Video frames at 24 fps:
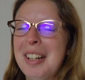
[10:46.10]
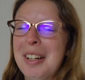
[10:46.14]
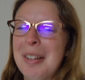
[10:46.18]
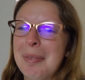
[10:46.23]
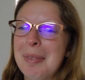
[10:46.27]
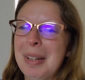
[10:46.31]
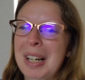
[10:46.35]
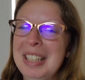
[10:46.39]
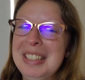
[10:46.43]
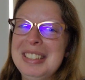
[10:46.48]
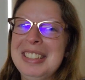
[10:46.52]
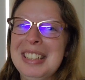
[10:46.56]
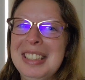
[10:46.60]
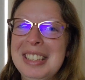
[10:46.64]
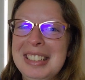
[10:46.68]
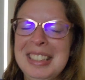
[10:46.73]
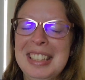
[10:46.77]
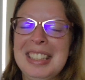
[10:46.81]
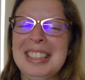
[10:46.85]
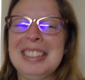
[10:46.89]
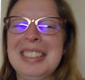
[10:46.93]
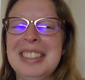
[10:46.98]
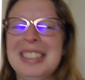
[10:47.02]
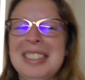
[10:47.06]
um, I
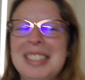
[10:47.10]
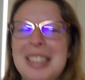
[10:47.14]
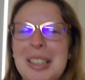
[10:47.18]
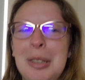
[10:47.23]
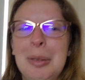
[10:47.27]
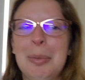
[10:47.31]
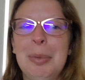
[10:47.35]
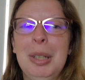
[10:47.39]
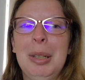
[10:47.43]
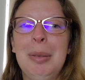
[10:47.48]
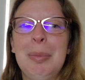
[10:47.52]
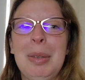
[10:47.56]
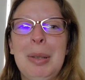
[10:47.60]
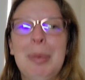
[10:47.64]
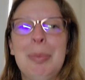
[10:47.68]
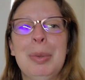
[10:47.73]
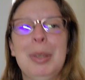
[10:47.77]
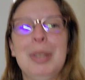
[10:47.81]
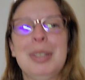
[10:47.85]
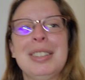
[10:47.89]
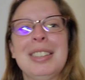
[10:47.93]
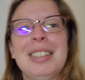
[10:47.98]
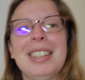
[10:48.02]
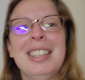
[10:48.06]
didn't get to celebrate my
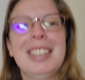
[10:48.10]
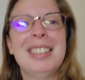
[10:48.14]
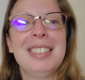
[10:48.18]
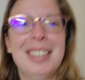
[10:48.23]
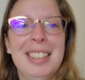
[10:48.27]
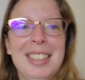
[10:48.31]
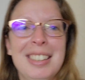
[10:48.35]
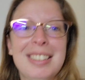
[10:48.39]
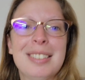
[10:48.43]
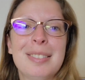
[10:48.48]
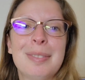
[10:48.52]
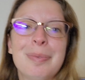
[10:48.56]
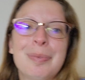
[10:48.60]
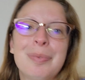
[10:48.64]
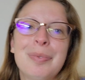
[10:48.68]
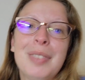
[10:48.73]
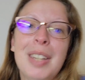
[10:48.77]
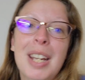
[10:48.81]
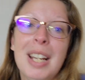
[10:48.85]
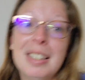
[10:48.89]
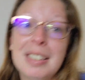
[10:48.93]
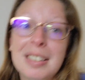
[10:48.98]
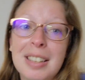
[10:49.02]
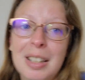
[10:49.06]
birthday like
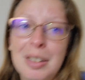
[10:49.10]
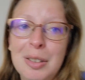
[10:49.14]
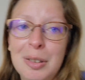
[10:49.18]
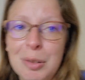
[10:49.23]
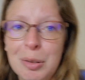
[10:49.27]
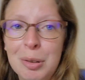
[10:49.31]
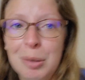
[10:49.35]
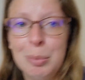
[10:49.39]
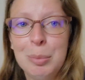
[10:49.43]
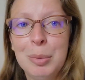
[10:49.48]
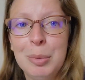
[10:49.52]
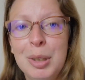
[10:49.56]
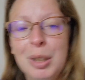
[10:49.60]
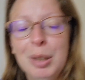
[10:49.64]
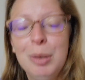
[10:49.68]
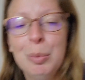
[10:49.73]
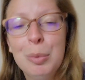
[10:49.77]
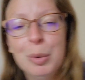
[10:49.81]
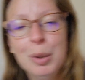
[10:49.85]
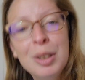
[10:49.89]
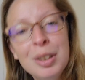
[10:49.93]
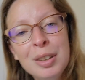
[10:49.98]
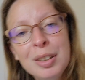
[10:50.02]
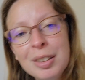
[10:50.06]
as I
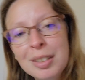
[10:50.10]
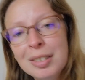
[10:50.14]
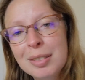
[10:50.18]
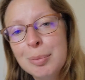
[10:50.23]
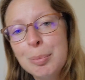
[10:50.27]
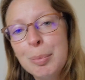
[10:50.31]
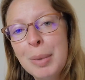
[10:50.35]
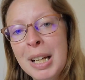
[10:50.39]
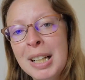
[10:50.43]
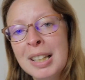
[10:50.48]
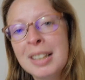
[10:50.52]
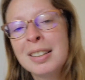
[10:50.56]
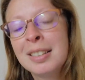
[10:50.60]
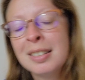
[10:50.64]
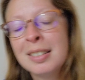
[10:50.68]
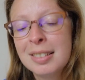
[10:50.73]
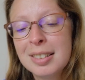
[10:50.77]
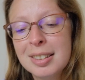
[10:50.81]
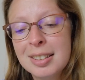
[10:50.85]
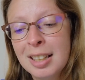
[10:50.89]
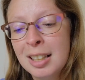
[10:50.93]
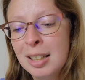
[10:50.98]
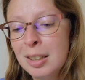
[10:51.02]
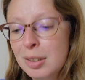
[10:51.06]
normally would back
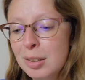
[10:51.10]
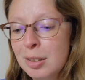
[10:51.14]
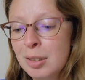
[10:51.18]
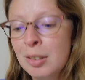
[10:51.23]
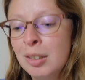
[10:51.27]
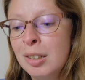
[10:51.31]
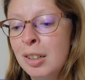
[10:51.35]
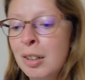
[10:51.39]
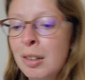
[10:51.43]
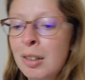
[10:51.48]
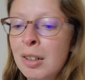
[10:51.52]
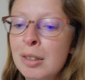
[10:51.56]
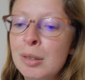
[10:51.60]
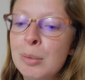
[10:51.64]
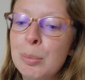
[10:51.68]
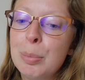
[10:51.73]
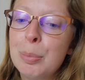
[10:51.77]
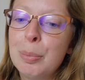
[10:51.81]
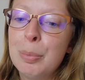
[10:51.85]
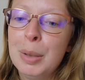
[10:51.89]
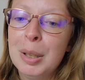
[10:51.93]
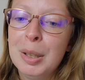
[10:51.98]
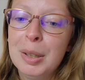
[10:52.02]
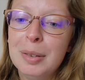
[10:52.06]
in the States or
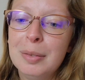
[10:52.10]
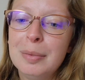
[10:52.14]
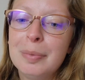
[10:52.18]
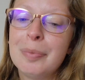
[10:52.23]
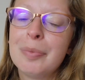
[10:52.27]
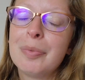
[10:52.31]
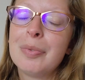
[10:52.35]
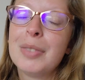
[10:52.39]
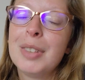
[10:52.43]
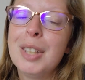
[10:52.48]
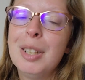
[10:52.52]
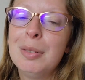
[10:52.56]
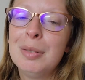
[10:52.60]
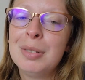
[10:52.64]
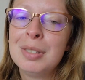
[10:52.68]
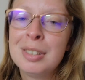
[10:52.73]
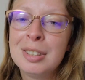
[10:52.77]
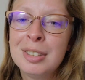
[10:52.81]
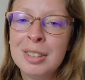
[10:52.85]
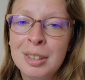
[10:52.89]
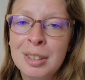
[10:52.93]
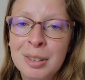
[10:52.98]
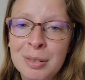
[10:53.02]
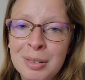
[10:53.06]
Europe, but it
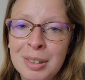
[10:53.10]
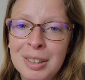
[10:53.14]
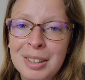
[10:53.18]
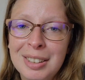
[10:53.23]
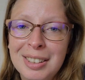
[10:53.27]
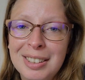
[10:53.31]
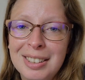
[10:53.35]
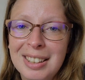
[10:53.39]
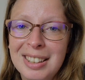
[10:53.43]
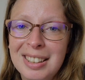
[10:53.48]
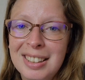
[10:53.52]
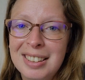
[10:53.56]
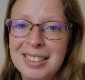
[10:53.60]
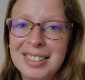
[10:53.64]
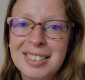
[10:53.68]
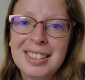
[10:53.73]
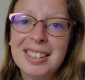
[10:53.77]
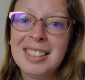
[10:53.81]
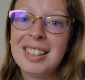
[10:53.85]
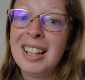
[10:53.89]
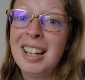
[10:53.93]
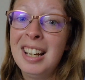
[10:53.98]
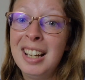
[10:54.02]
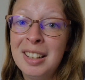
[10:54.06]
was still really
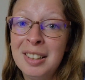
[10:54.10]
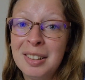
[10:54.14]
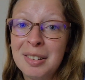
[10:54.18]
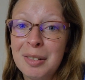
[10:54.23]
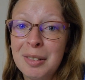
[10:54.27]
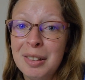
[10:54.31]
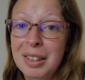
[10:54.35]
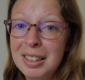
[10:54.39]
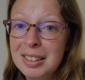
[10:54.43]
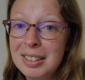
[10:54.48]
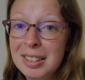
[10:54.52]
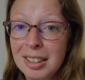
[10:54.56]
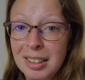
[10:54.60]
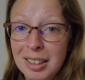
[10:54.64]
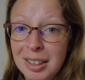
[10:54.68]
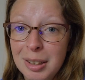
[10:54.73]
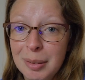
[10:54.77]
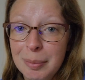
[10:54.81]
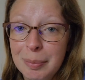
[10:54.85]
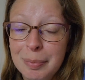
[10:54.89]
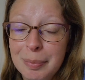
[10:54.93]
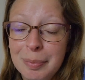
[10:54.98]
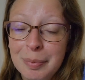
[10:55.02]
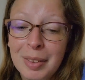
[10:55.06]
nice and I had a great
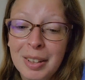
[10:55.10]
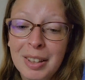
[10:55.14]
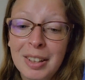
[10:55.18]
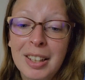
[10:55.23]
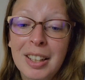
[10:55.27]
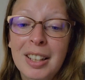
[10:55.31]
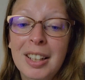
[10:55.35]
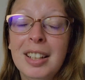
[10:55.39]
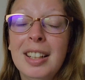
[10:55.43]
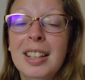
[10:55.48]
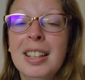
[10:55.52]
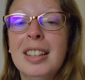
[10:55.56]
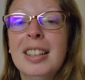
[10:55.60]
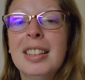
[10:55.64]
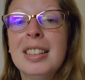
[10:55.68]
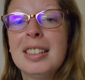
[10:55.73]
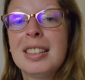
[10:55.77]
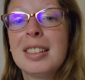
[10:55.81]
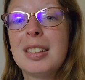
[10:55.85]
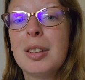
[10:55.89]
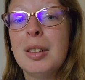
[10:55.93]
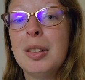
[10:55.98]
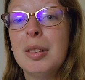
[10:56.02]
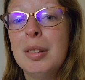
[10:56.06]
time.
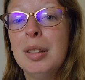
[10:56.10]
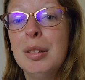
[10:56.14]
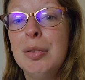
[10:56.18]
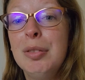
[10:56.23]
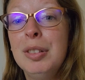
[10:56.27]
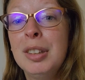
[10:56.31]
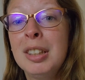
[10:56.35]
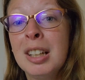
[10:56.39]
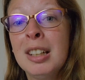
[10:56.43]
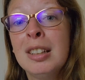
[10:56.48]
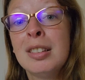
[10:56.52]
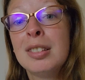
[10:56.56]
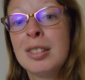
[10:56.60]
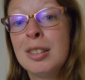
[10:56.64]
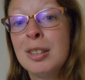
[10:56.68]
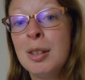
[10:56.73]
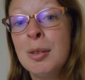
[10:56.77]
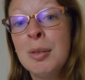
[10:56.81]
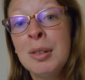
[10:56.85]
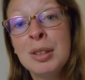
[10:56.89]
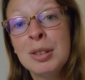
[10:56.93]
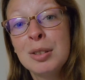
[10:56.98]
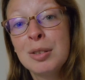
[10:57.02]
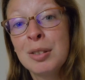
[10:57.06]
So if you guys
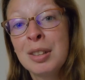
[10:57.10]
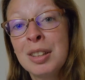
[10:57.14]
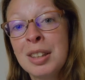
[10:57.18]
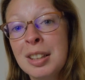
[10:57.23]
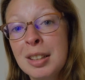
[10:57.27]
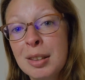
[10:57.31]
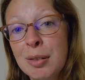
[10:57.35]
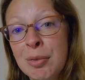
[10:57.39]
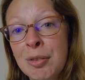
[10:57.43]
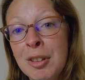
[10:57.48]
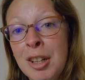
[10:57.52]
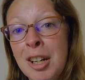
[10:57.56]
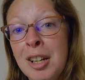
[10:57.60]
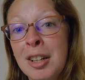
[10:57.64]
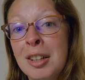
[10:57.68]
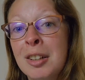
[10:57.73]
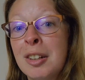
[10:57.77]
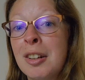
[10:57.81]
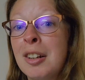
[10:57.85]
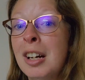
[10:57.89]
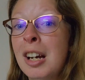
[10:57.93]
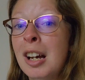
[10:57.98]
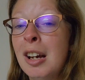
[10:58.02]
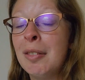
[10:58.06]
do enjoy this
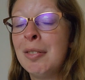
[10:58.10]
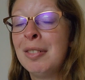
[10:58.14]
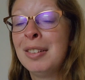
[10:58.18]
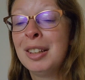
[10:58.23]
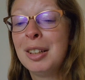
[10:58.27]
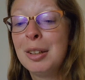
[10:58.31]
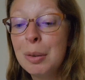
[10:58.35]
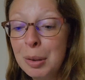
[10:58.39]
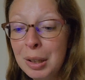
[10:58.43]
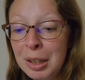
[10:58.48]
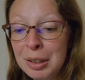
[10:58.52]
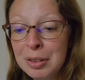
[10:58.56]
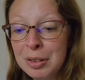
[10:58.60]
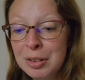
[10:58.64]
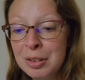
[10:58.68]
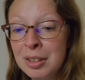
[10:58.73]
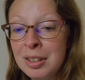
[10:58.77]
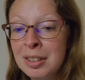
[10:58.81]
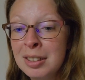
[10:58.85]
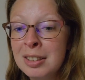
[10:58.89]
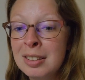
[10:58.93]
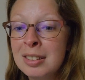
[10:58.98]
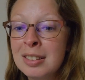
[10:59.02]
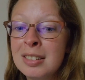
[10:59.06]
vlog or have any
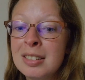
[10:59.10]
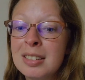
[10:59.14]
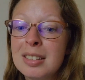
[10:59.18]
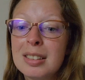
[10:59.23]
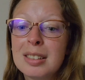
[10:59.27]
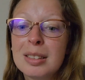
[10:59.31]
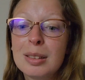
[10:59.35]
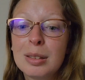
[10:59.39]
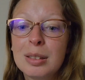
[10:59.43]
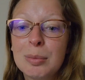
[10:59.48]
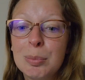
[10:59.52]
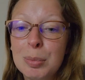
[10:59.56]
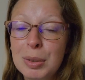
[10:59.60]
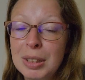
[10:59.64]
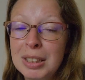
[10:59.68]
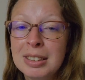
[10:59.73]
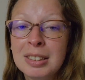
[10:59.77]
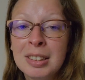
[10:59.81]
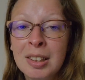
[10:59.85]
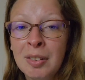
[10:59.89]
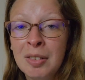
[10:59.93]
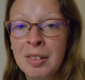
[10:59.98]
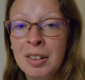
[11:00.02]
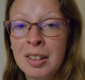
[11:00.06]
questions,
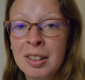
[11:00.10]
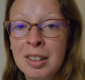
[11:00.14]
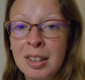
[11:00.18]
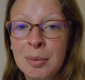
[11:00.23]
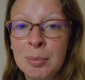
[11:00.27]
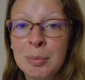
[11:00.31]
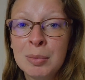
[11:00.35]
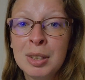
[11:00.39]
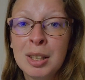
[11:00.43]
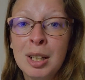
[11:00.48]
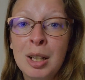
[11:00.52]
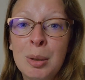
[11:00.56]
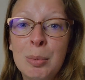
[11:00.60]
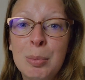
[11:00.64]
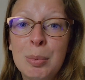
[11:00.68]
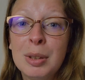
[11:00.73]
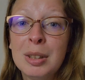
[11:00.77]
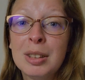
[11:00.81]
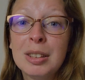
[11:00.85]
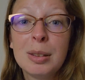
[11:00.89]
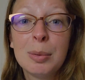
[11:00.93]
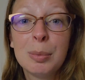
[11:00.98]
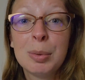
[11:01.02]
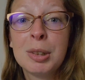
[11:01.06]
please give it a thumbs up and